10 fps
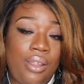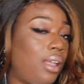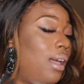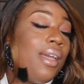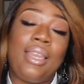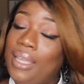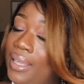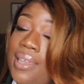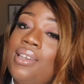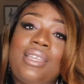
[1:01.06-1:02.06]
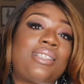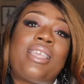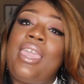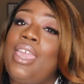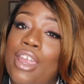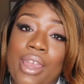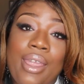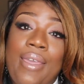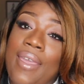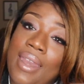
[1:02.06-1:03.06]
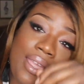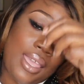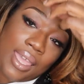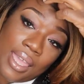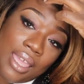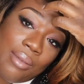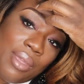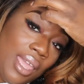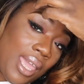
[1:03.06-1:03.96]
Honey, it is here, and it came